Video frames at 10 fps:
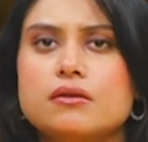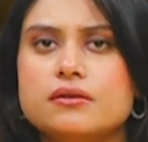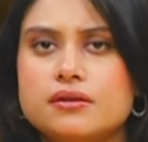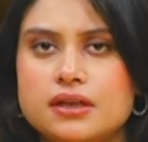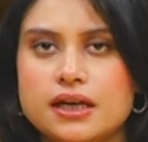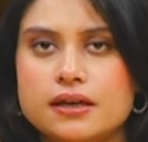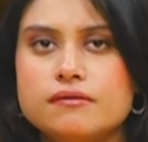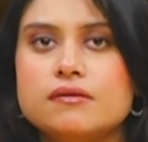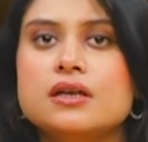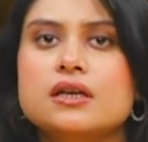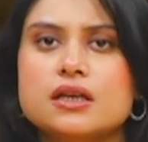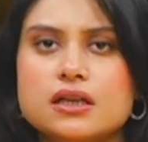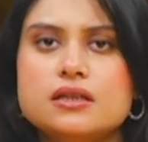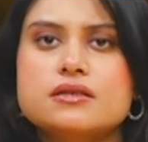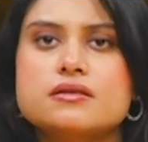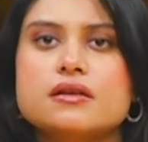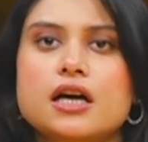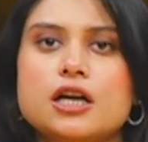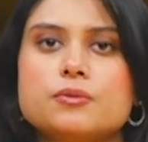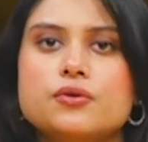on the life, culture,
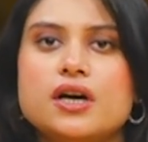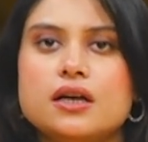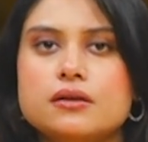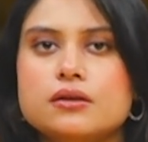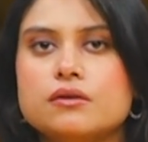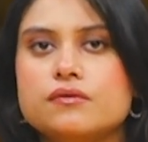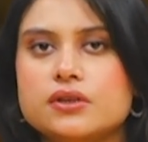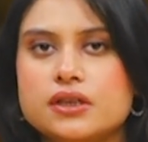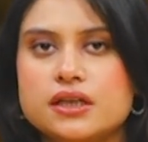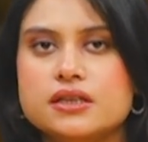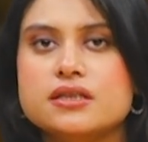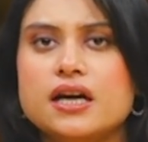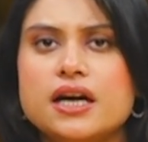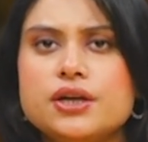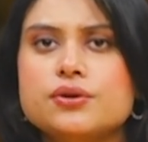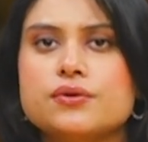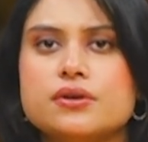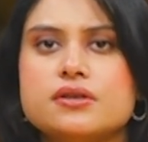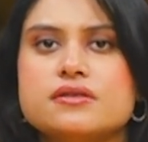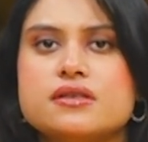and morality of the age and to
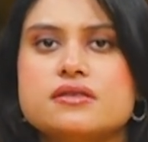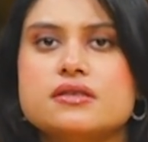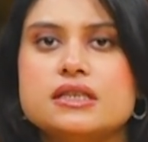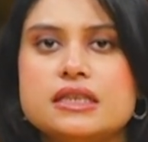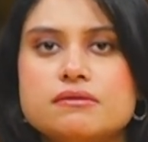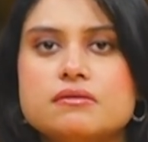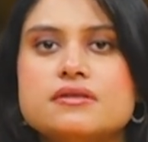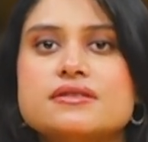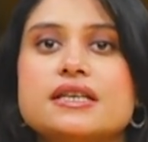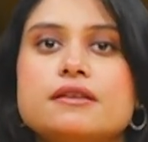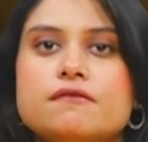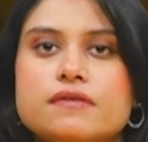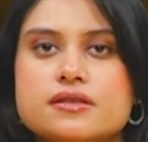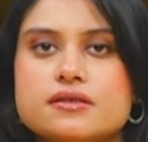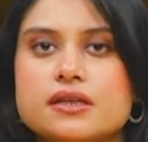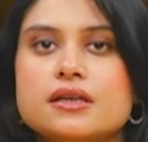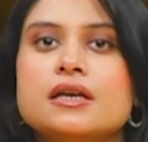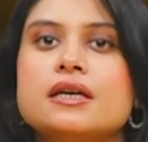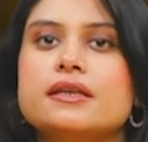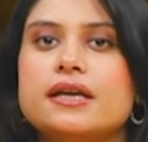criticize the evils infesting
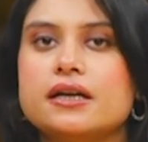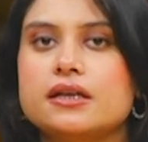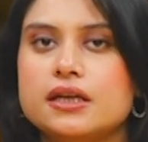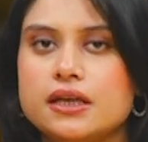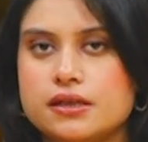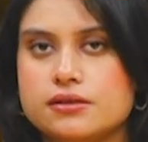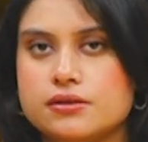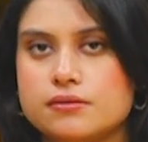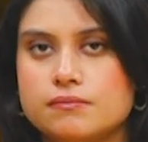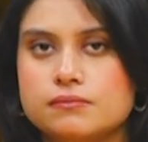that age.